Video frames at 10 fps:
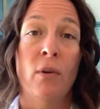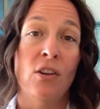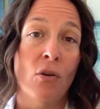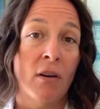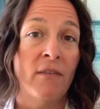
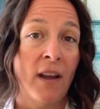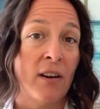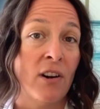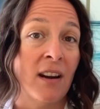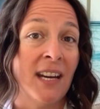when your
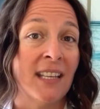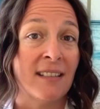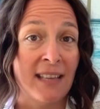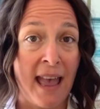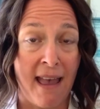veterinarian
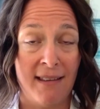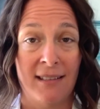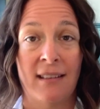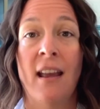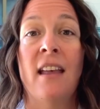
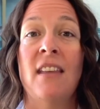says